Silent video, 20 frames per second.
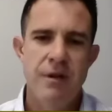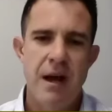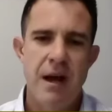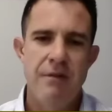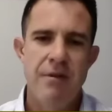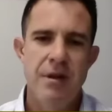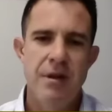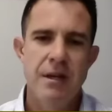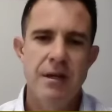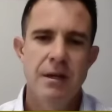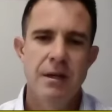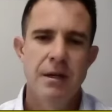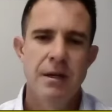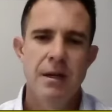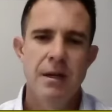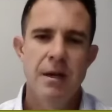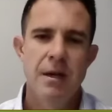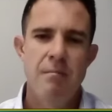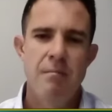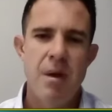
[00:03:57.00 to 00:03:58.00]
of having
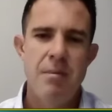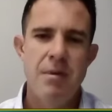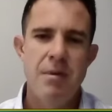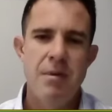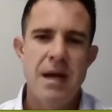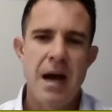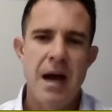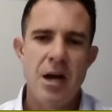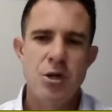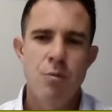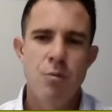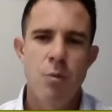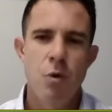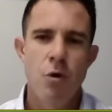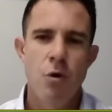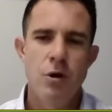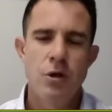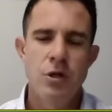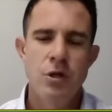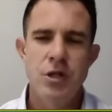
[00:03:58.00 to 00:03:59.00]
maybe
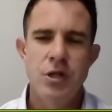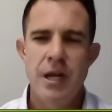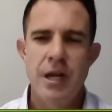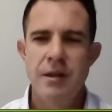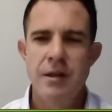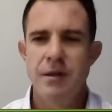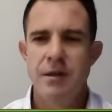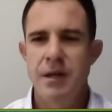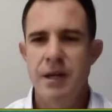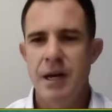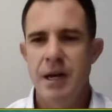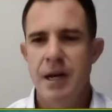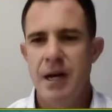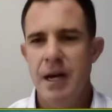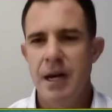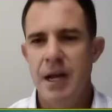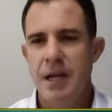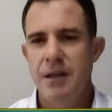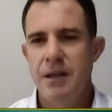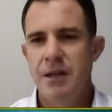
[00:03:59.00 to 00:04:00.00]
dashboards in
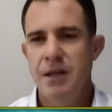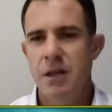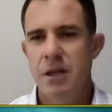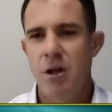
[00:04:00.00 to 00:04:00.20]
the